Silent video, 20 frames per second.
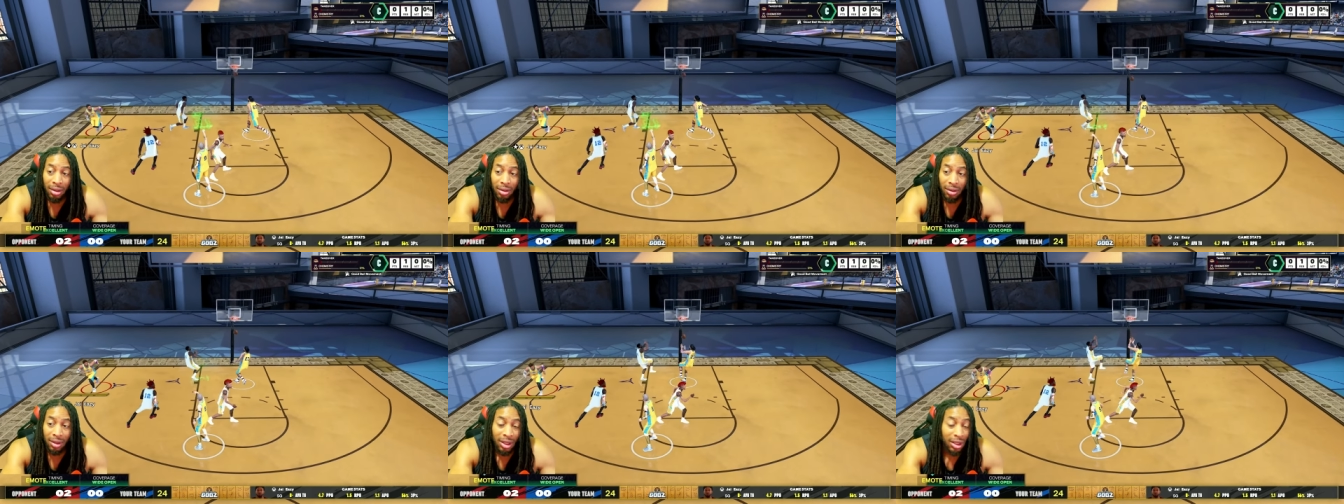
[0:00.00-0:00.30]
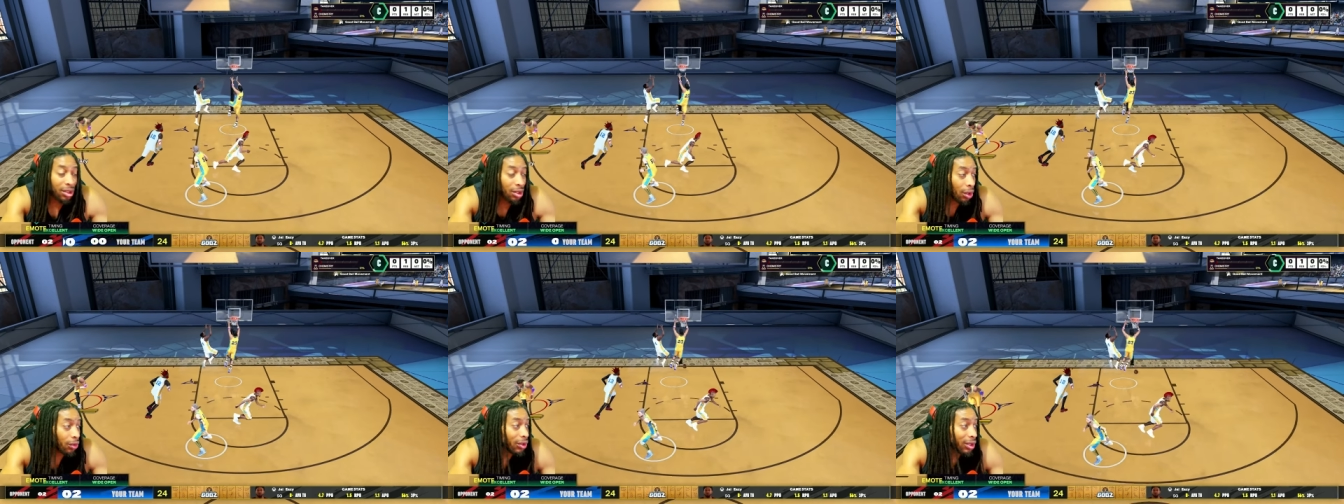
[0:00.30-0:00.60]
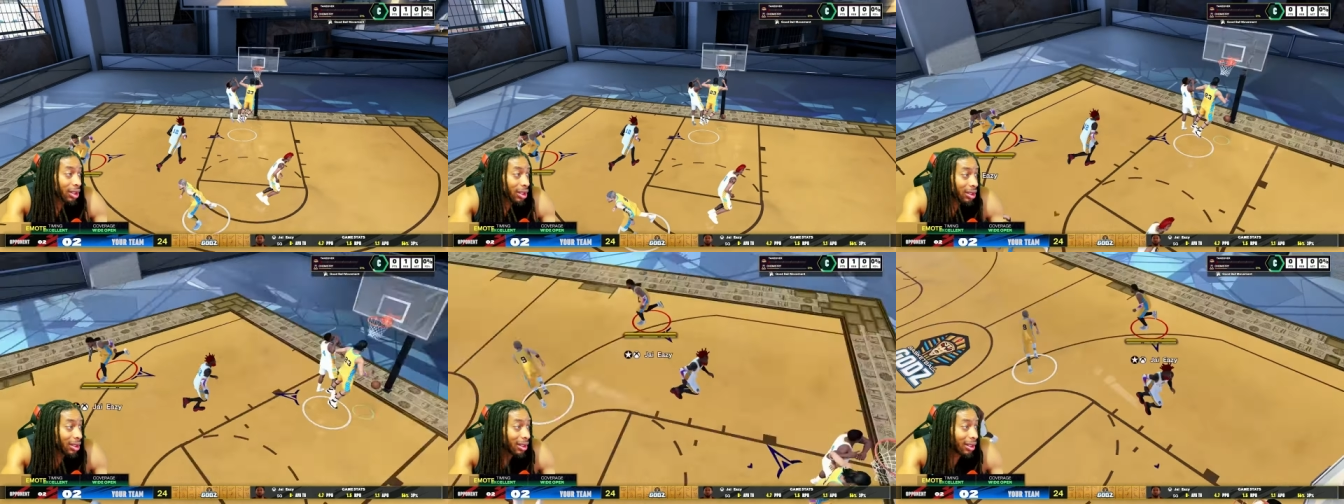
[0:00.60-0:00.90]
the you know
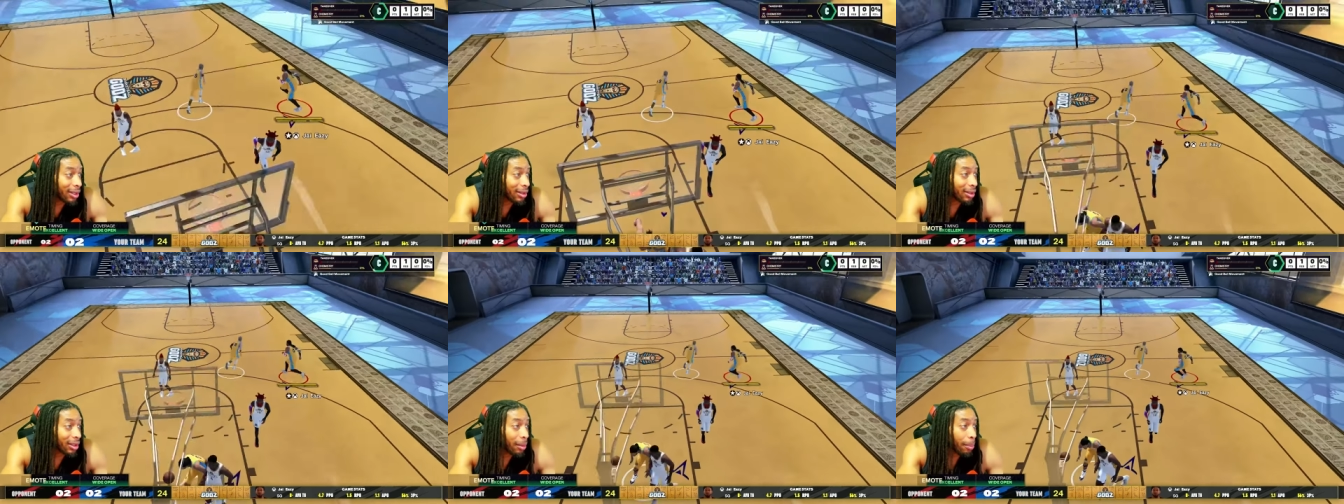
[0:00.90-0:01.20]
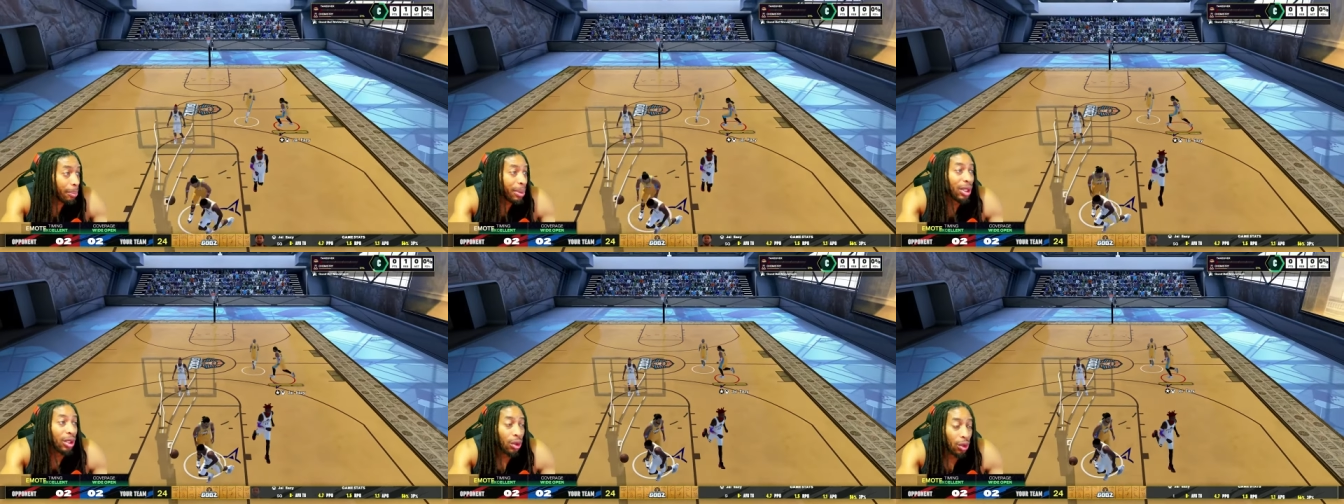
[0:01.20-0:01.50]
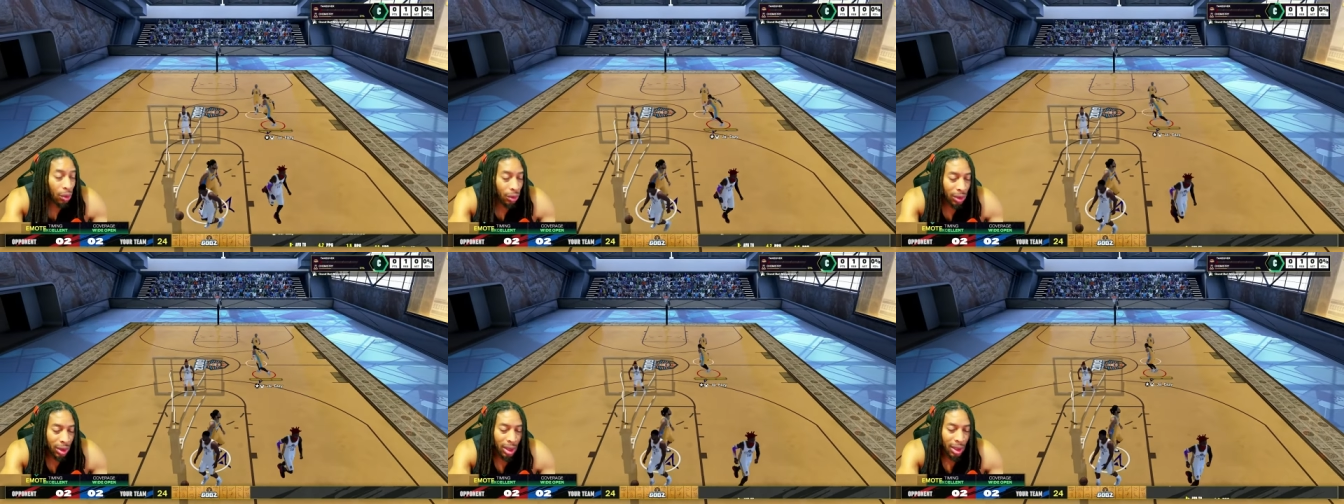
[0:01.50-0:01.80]
the, the, the
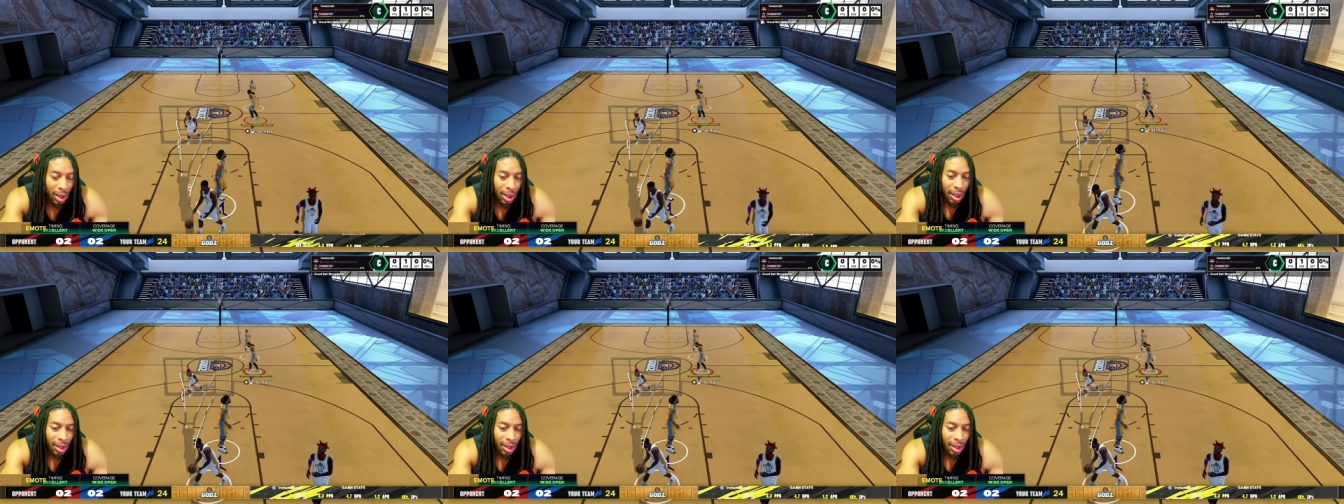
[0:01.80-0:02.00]
build